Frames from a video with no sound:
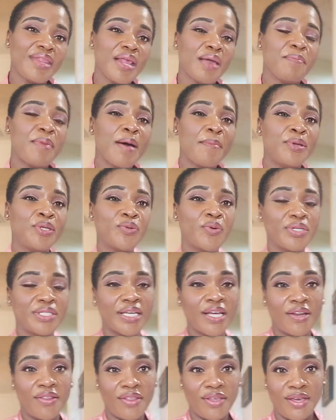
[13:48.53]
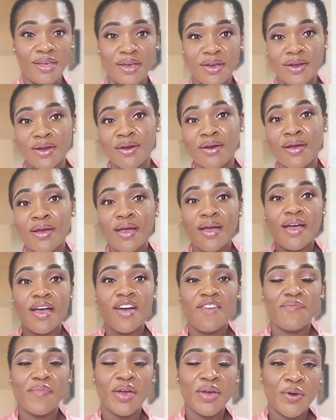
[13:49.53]
probably towards the end of the year,
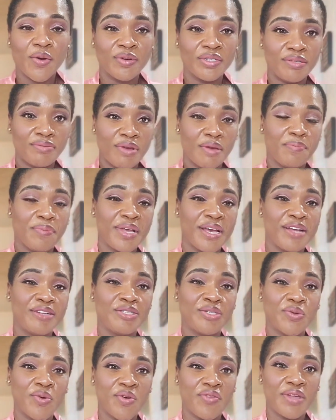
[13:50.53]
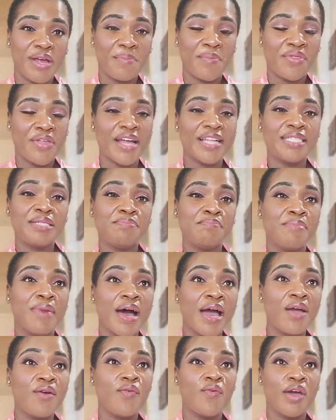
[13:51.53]
of my goals and my plans toward that. But that's
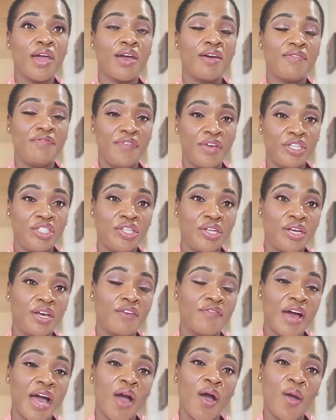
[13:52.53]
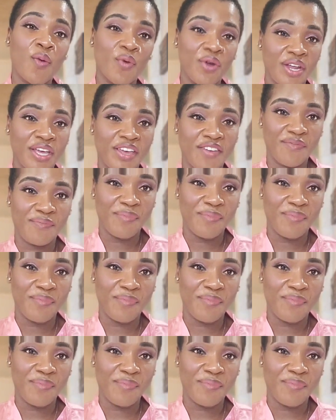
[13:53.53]
my way of visioning of how I want to get